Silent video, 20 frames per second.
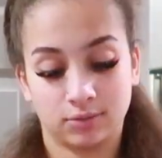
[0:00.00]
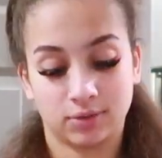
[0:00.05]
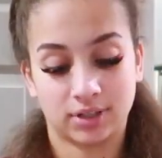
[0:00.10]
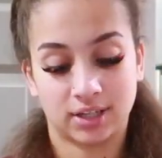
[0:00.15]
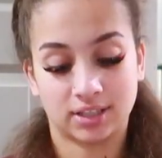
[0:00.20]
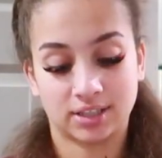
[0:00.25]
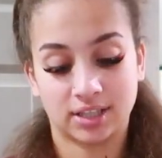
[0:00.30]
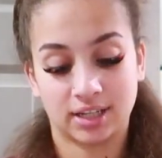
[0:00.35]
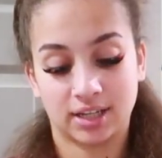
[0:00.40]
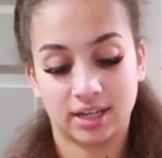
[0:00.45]
When
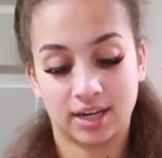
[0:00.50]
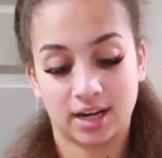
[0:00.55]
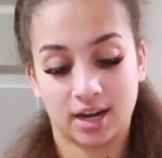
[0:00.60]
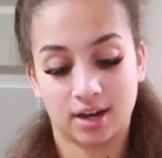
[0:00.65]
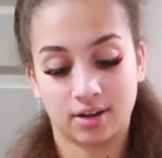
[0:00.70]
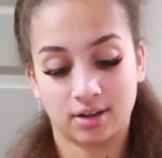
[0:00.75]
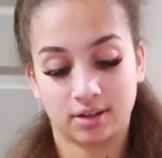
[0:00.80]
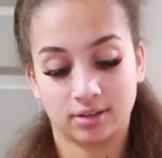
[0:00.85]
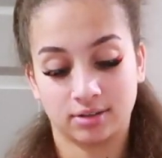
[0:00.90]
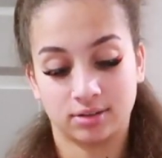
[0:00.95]
I take it
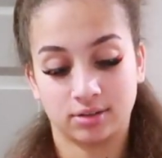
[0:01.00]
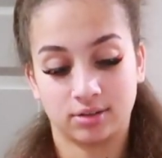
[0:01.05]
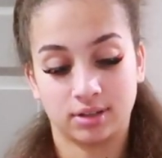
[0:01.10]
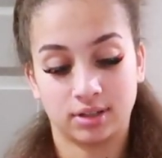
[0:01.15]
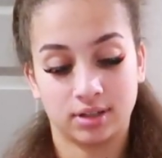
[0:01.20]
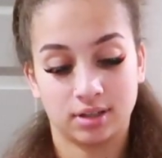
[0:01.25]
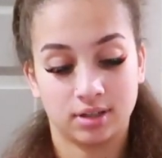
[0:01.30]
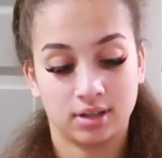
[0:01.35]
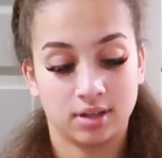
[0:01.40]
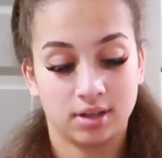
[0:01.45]
out, I'll do
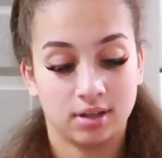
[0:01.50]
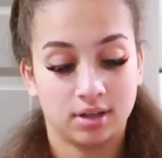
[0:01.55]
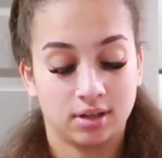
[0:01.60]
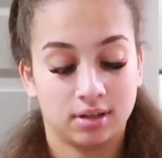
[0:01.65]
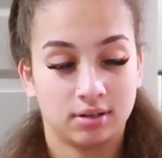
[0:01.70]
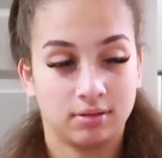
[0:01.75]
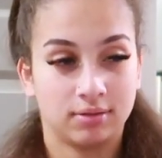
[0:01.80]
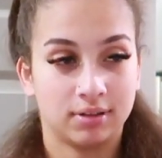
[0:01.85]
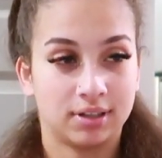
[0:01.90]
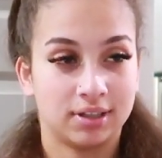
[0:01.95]

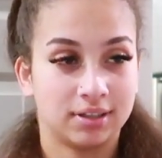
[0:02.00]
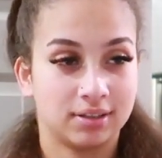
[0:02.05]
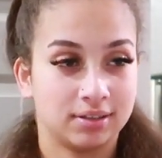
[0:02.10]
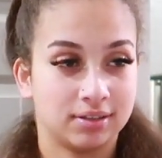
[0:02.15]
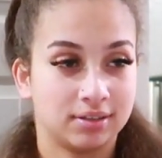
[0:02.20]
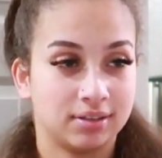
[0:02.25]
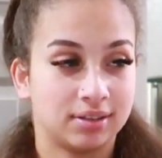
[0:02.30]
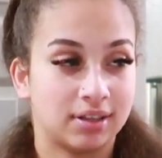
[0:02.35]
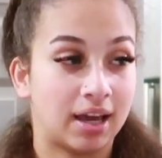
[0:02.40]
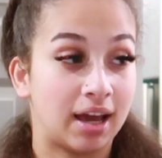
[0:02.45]
it. Wait,
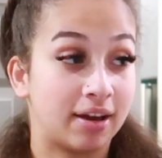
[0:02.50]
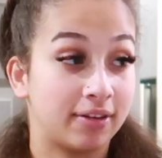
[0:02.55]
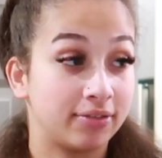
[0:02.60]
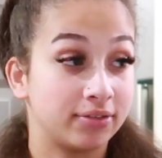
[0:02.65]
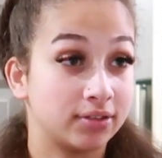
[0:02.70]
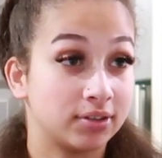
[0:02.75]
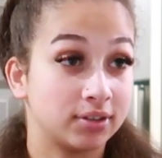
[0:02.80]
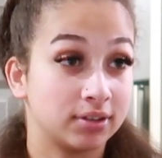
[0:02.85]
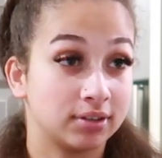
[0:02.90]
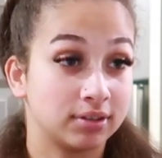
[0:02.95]
yeah,
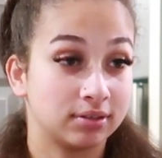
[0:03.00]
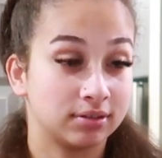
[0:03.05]
for real.